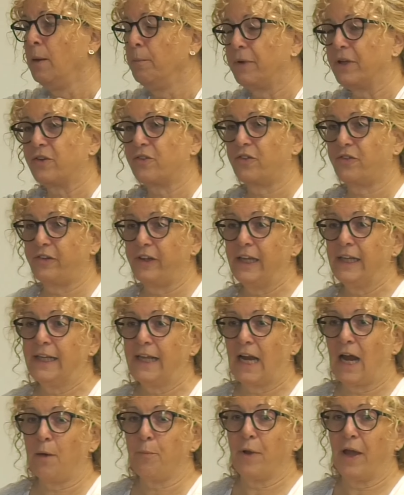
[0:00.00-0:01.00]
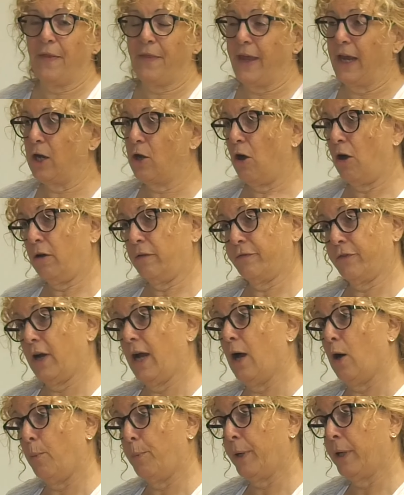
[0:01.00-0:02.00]
but seal it up and then call for
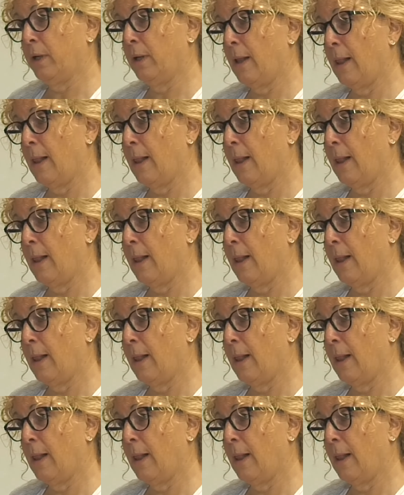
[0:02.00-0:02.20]
help.